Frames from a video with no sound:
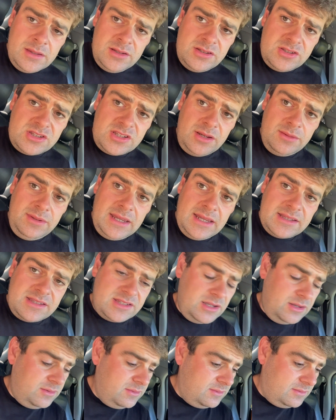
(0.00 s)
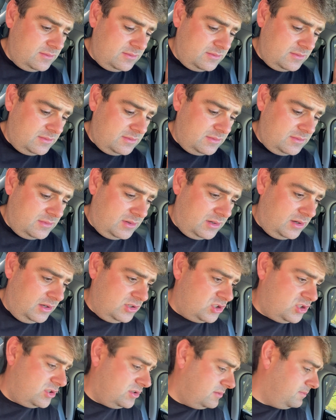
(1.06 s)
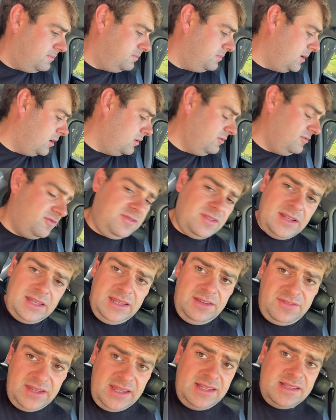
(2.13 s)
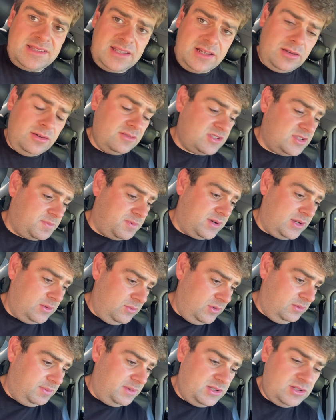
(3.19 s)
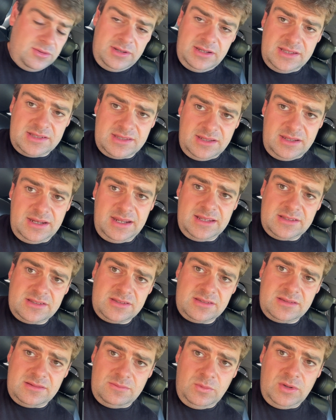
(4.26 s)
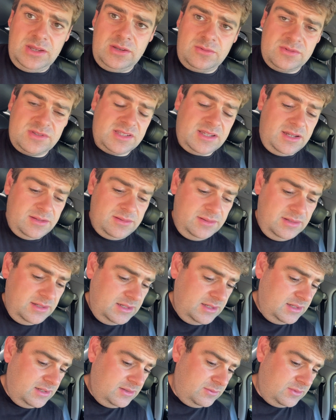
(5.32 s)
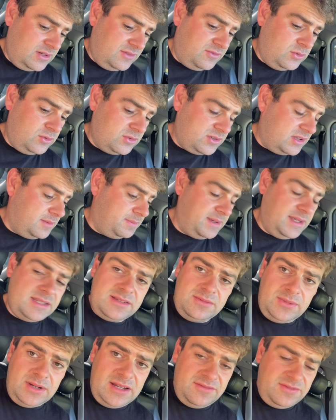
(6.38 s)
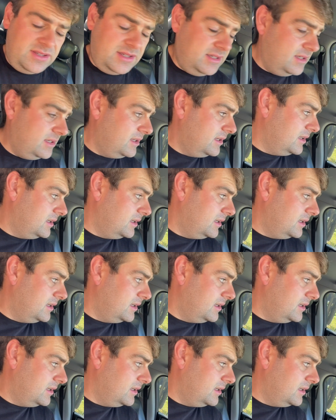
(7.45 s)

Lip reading: So yeah, so I should hopefully, if it is the clock spring, we'll be doing this in the next week or so when I've ordered the bit or what have you.